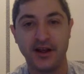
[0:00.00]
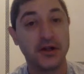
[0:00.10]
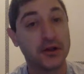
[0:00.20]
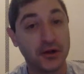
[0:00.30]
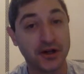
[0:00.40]

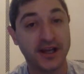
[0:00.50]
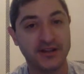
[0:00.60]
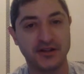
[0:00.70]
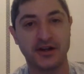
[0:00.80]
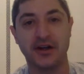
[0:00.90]
long
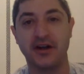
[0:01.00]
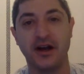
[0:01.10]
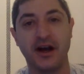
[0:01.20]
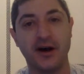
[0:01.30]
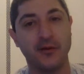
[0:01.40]
answer.
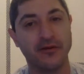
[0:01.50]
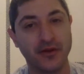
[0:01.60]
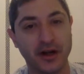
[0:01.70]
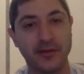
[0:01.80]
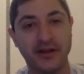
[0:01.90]
Uh, we've
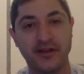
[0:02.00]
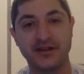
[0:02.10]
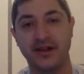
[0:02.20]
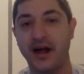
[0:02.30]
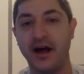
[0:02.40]
thought about this
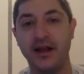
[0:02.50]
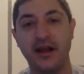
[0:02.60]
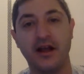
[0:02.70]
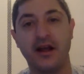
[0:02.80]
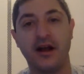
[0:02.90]
a lot.
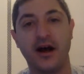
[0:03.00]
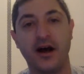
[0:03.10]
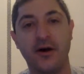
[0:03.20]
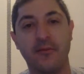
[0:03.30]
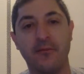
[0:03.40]

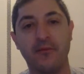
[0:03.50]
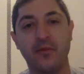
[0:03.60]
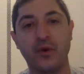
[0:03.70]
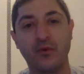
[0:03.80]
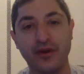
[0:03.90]
Um,
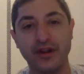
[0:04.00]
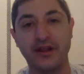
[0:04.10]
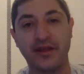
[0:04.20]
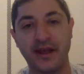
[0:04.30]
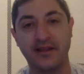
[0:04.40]
we
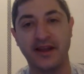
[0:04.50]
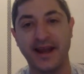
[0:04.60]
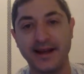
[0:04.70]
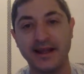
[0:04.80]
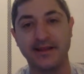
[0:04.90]
really think that
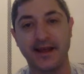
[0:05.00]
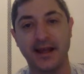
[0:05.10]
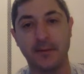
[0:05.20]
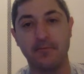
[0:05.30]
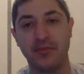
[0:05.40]

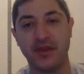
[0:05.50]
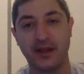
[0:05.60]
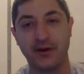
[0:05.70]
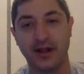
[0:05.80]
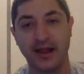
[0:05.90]
anything that
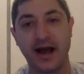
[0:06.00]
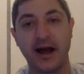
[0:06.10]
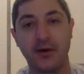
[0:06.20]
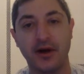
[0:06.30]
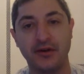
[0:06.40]
could
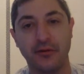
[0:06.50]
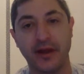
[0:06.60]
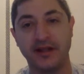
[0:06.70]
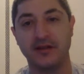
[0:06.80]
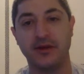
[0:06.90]
allow a
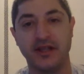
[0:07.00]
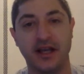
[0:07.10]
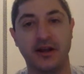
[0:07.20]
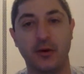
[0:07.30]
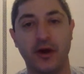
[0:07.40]
domain to be
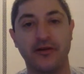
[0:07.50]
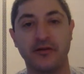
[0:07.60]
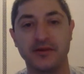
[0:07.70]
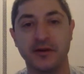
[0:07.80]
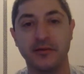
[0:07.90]
taken away
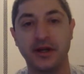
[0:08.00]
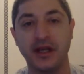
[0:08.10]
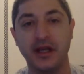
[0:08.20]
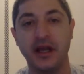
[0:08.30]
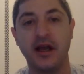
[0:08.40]
from
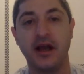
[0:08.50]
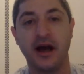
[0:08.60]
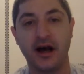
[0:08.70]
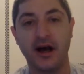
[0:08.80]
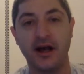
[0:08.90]
somebody
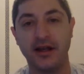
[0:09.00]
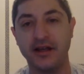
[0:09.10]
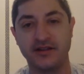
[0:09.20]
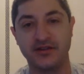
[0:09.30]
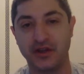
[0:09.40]
uh,
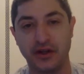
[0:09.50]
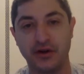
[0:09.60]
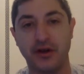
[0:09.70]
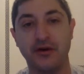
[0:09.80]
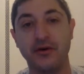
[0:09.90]
is a
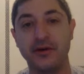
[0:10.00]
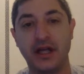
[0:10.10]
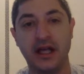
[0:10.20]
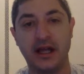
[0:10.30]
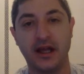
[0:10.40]
security hole
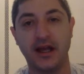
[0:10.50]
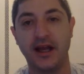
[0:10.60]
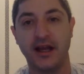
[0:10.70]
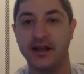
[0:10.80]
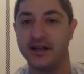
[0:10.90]

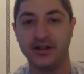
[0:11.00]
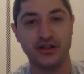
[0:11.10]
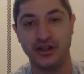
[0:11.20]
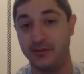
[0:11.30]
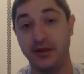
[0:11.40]
and it should
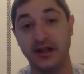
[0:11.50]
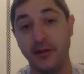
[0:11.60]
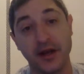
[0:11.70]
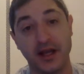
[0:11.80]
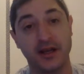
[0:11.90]
just be
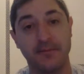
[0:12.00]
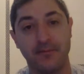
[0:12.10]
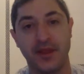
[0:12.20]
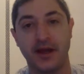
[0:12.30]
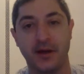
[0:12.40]
eliminated
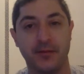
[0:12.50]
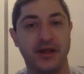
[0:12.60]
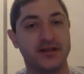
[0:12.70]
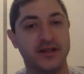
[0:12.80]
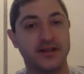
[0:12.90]
um,
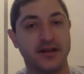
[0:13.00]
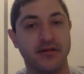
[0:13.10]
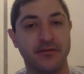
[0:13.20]
because it's not safe.